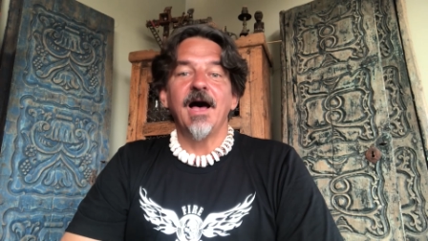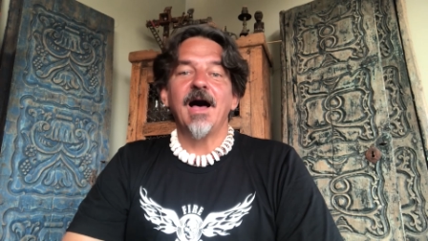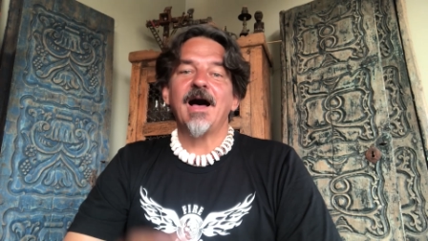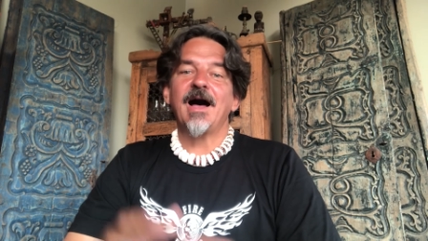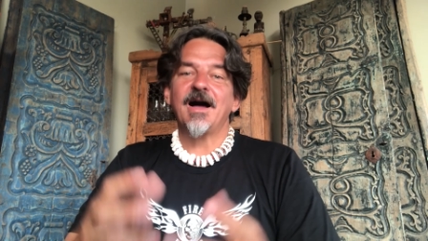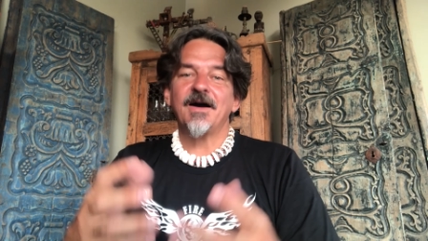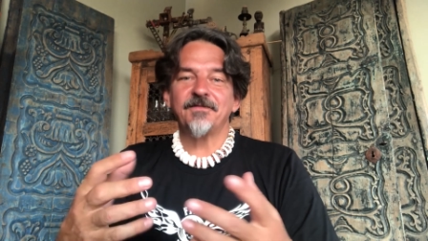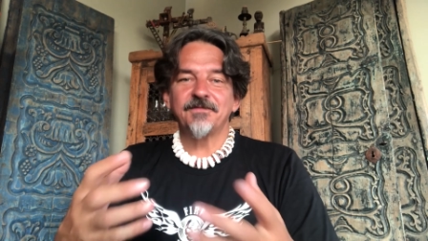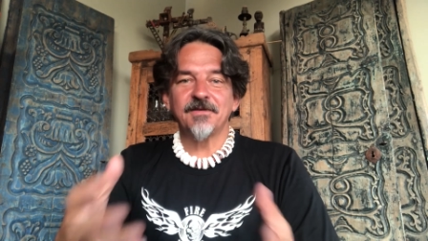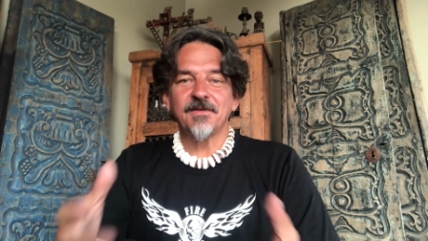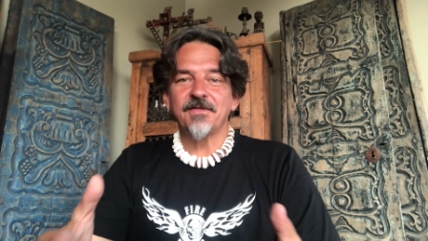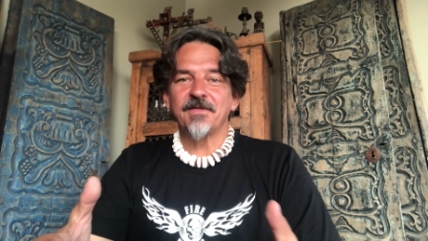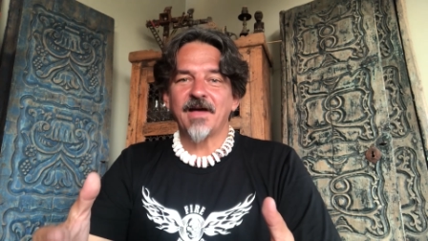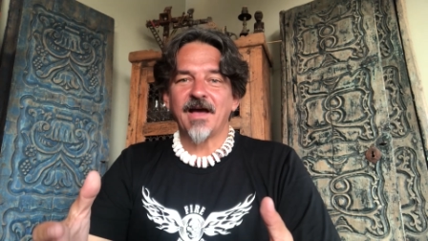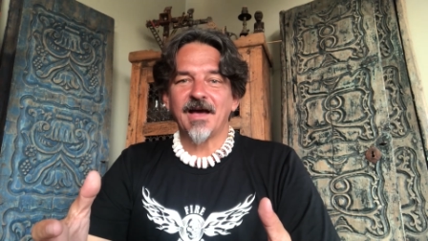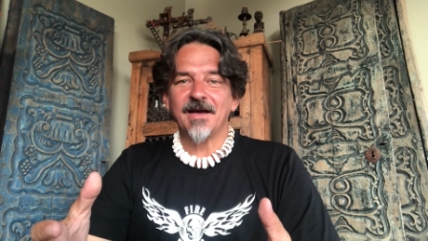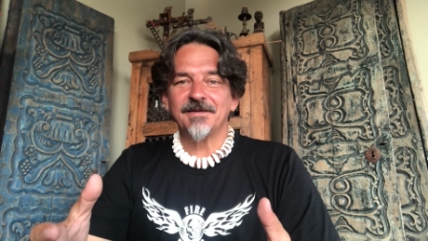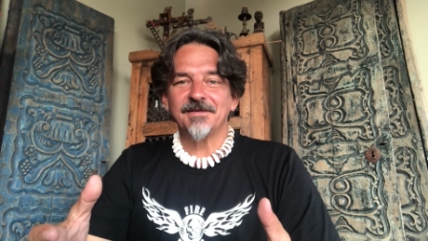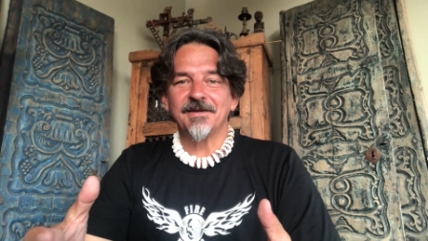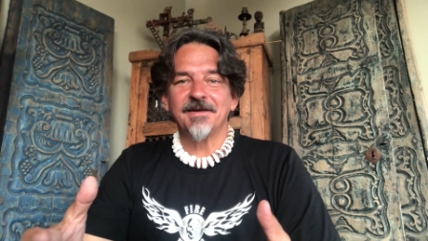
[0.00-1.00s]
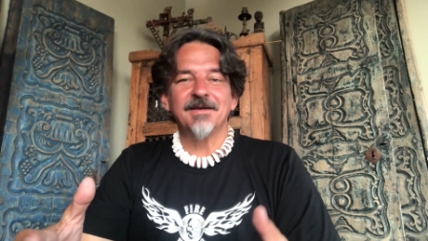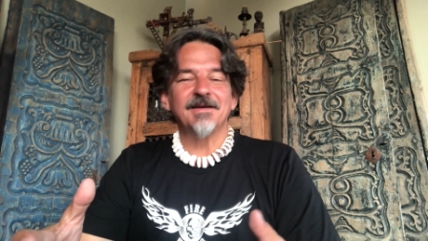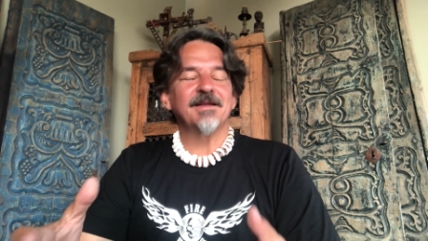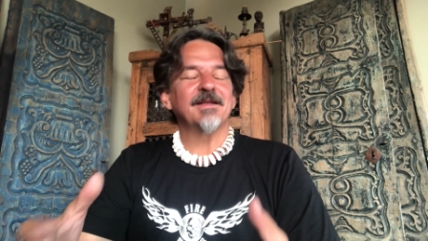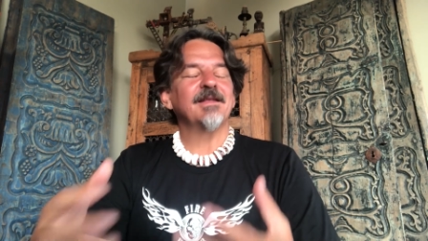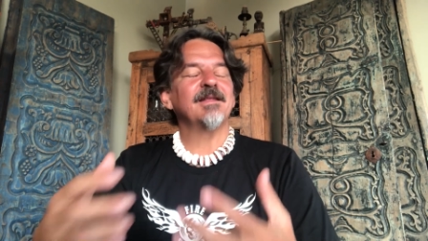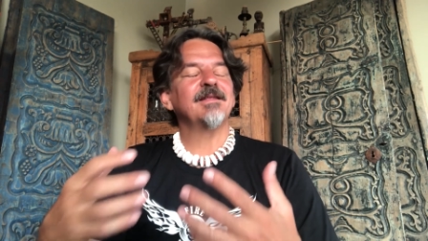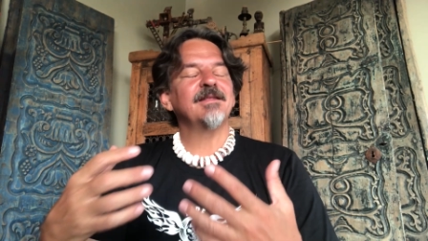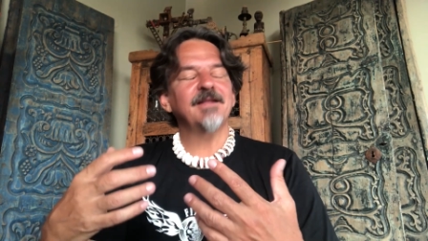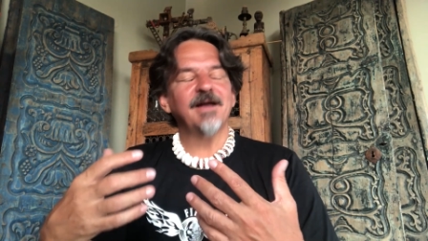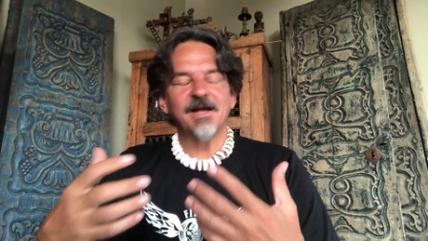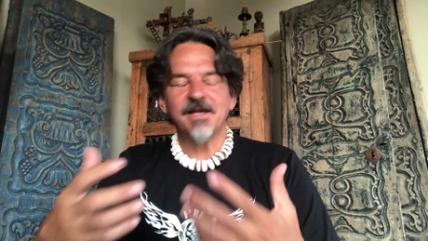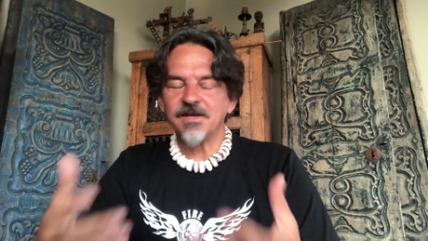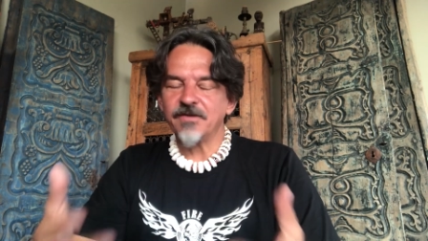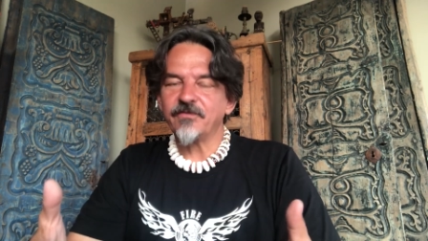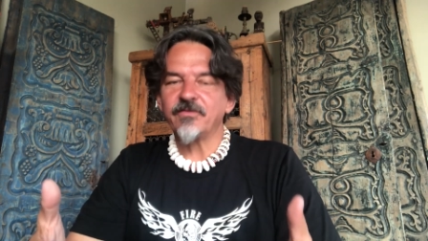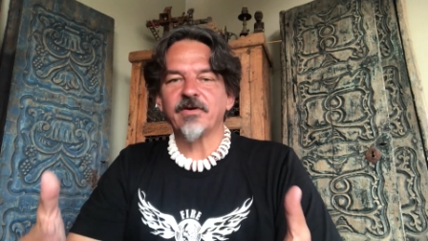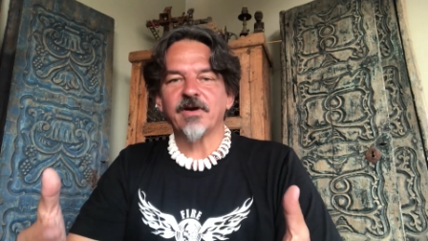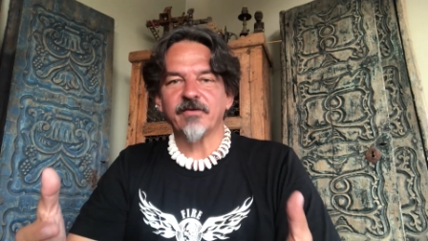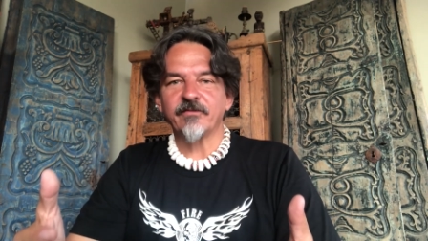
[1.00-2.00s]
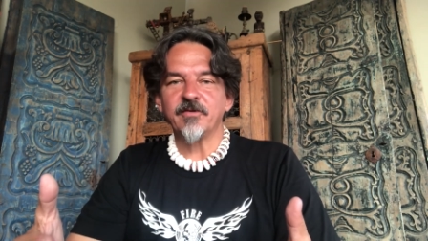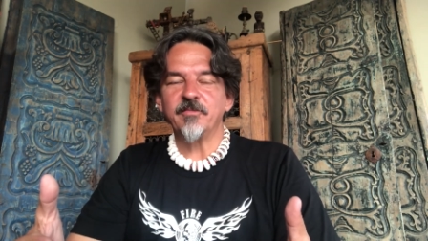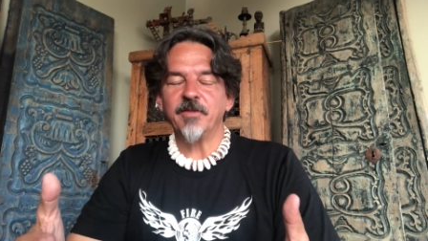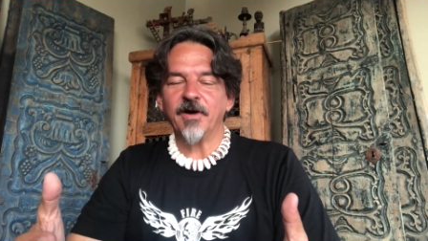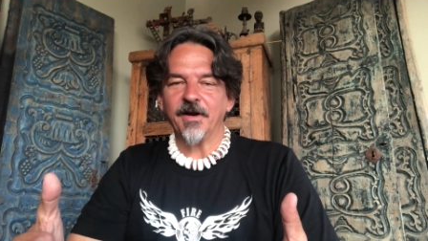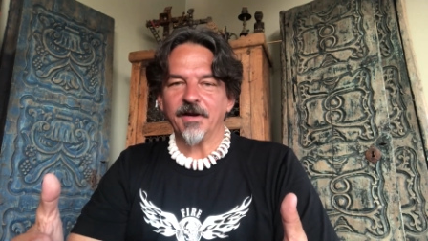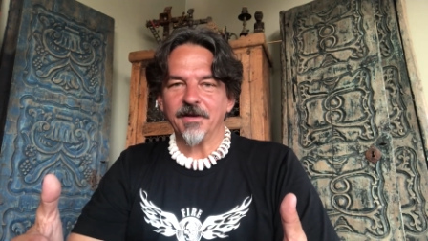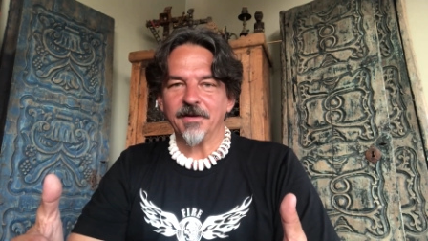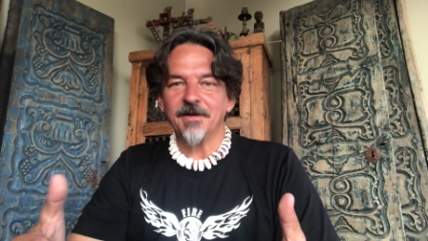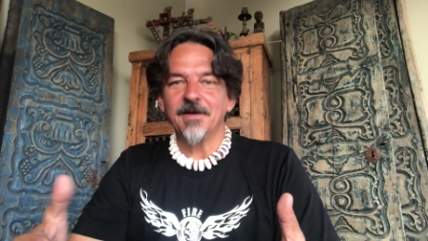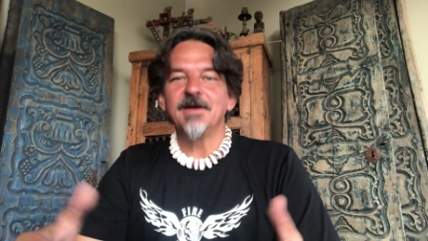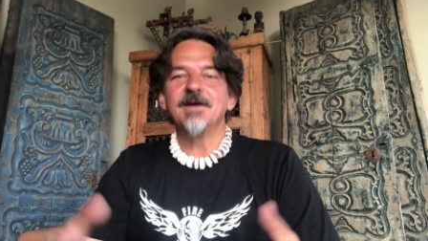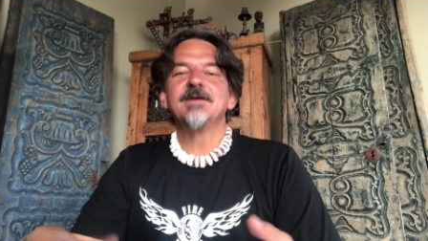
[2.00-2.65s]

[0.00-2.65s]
After that, lucky for everybody,